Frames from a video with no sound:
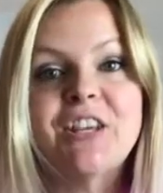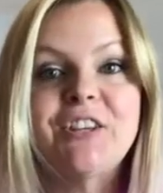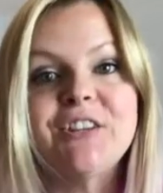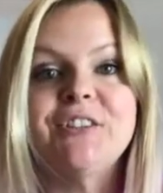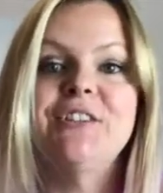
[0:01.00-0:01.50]

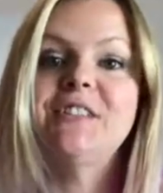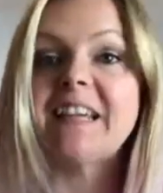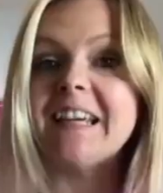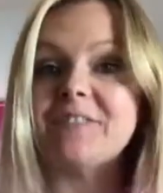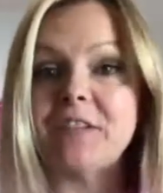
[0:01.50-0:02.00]
Good
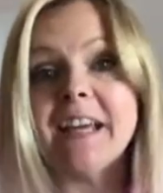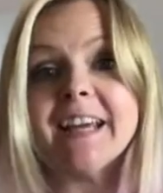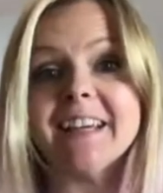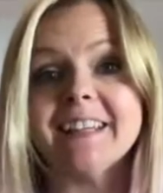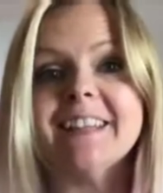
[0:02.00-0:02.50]

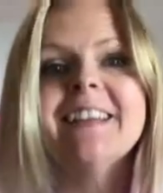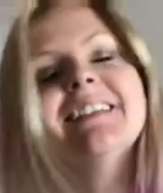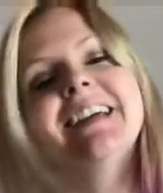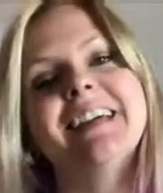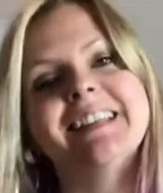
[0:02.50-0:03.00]
evening!
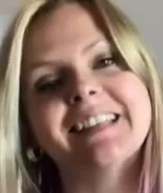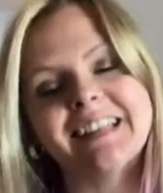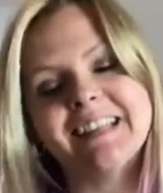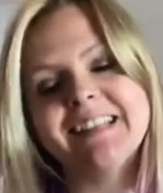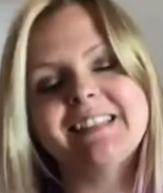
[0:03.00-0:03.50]
It
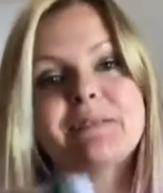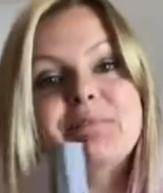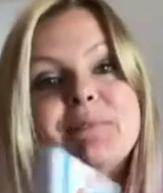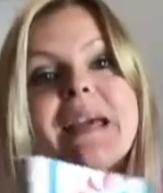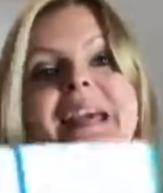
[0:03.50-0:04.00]
is
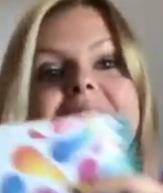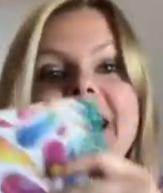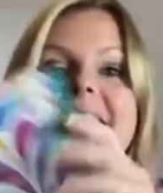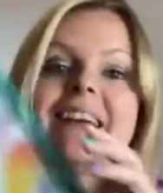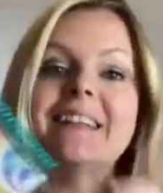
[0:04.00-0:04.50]
me,
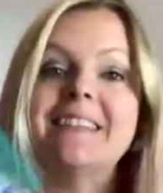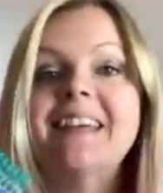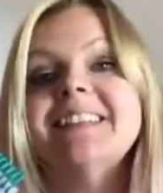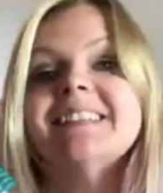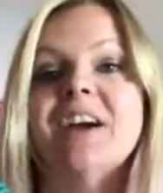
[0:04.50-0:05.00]
and
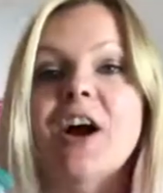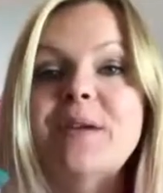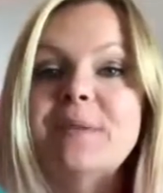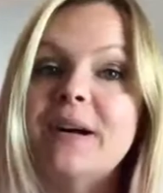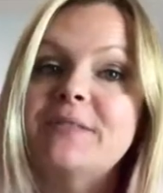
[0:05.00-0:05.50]
this
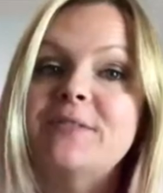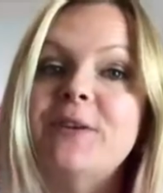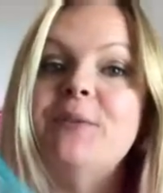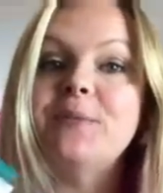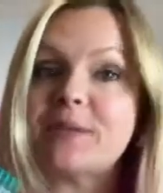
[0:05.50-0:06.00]
time I've
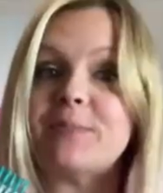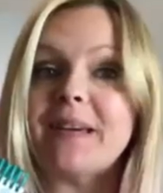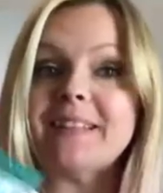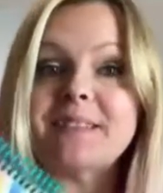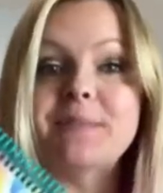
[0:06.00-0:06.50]
got with
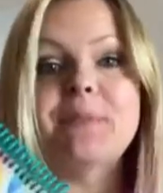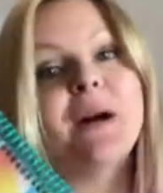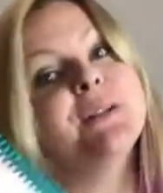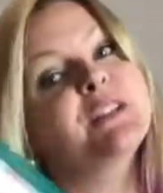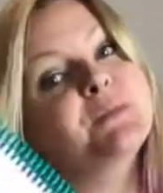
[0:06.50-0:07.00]
me some
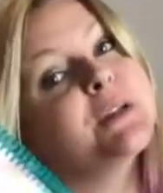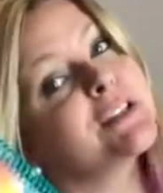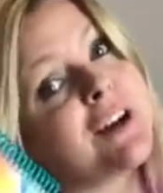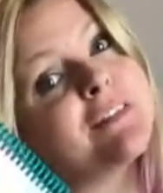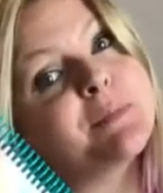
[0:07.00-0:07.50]
Ultimate
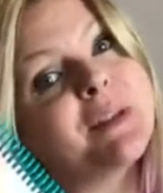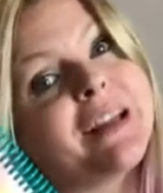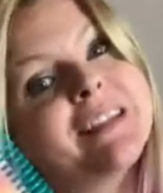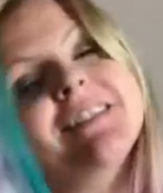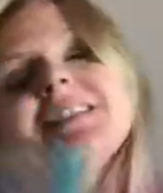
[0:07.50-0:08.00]
Diary
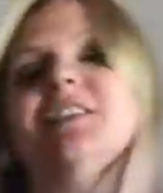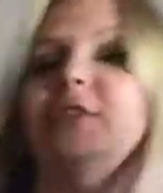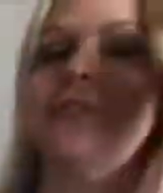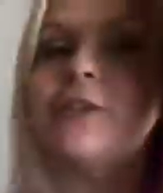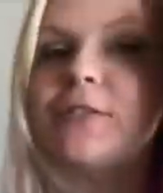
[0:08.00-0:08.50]
Planners, the
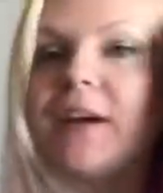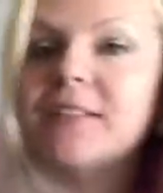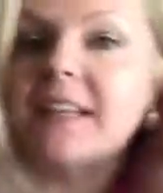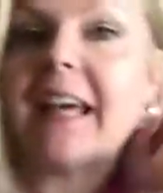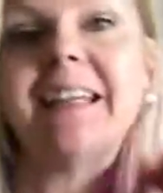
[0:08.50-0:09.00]
new
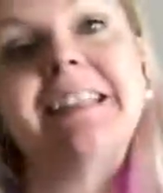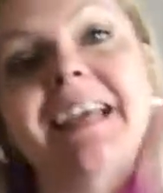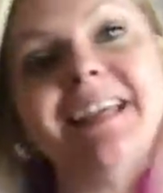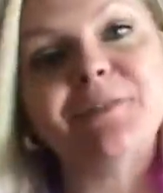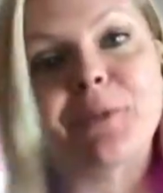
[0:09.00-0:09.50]

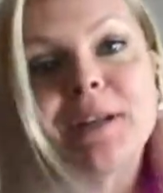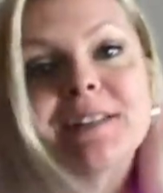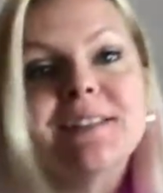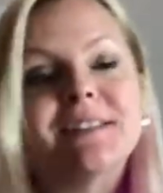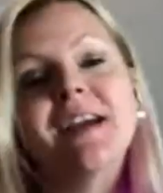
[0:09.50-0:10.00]
2018
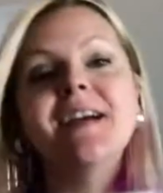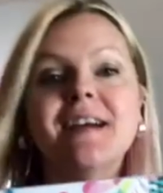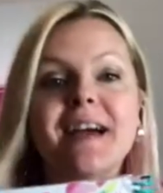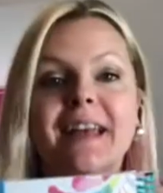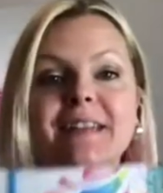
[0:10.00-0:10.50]
ones,
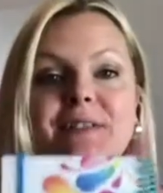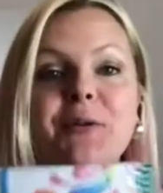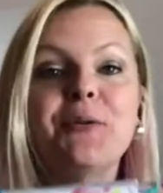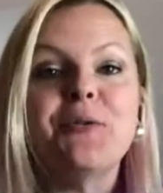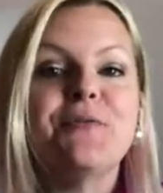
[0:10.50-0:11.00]
and it's
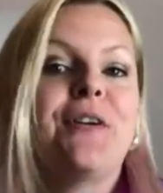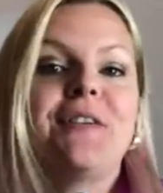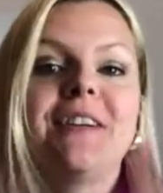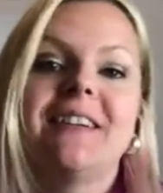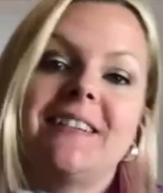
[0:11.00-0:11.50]
all
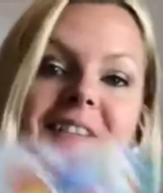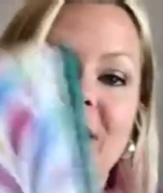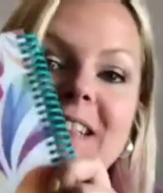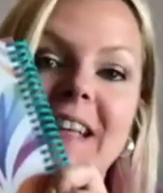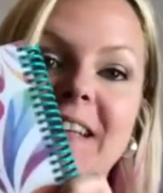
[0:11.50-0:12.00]
very
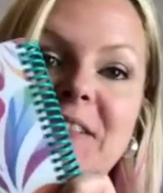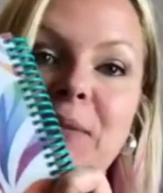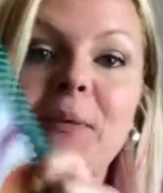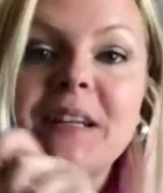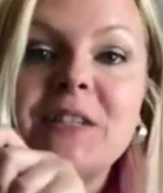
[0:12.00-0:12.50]
exciting, so
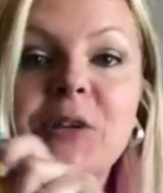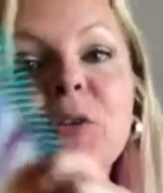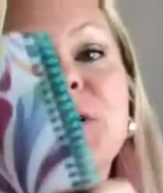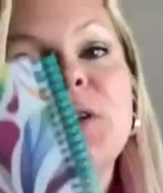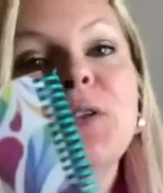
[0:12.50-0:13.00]
I'm going to
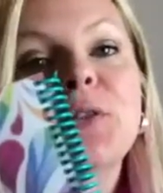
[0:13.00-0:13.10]
talk you